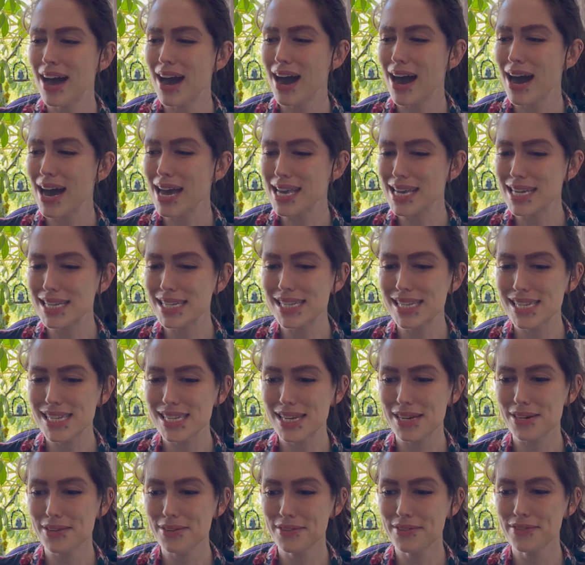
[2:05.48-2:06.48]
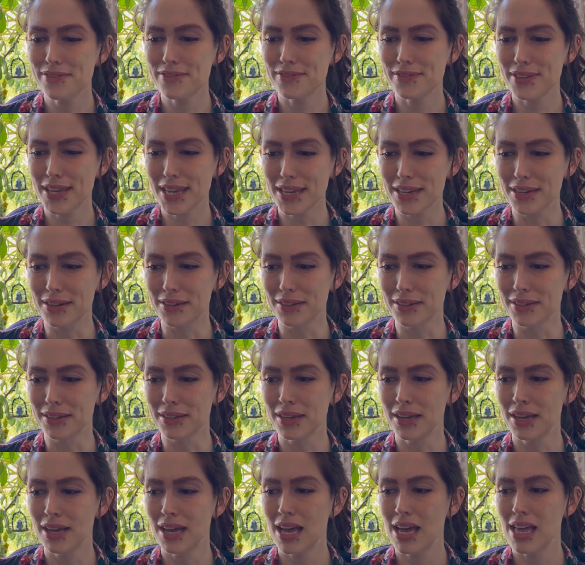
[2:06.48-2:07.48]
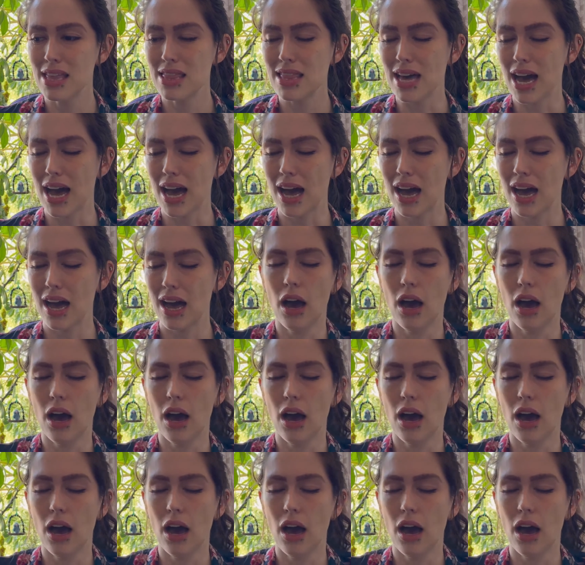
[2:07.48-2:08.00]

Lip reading: I can still feel that